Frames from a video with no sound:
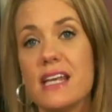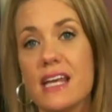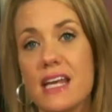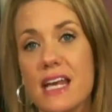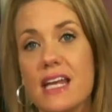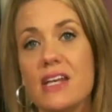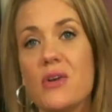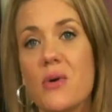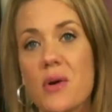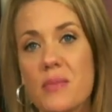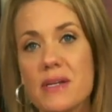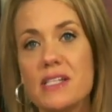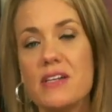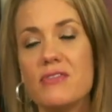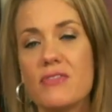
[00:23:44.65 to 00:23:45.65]
In, in
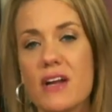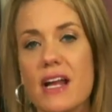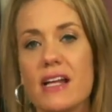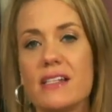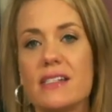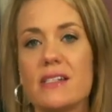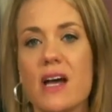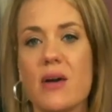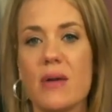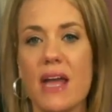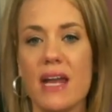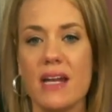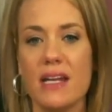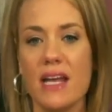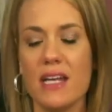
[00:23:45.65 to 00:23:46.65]
Normandy, France, uh, we
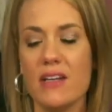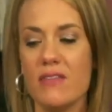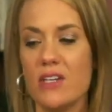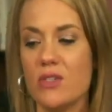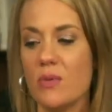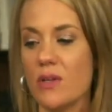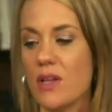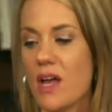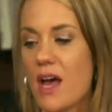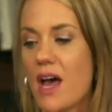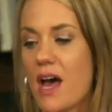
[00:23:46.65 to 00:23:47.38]
had an individual,